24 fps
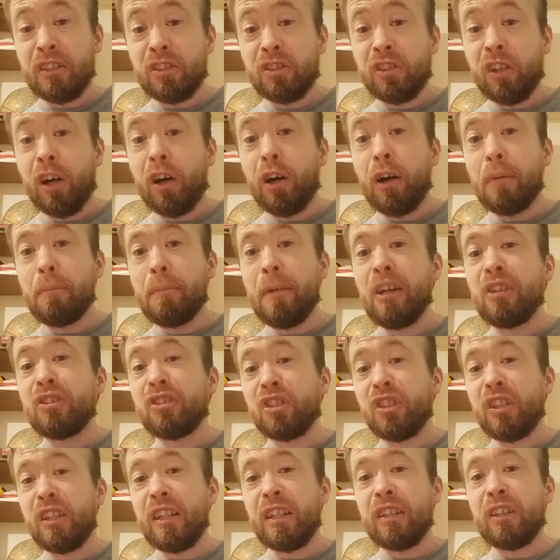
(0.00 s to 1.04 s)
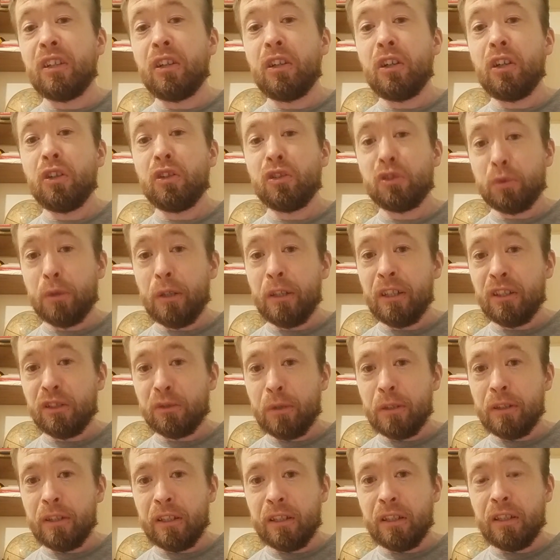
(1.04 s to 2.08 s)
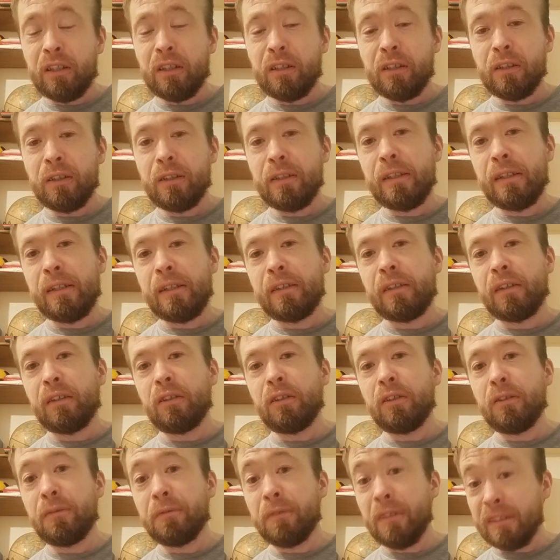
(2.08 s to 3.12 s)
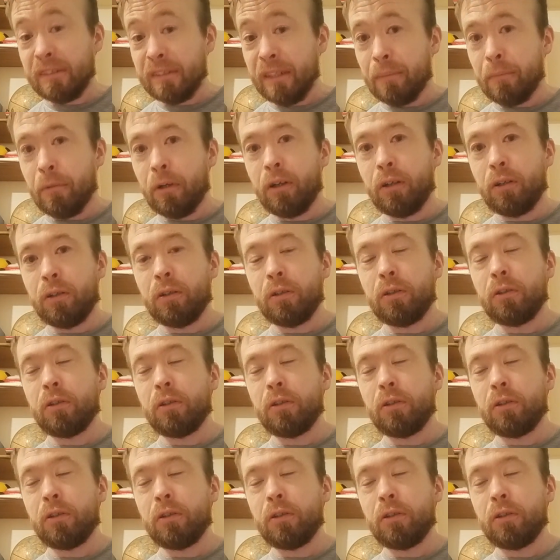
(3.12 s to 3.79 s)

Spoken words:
to start a Major League 2020 league this summer.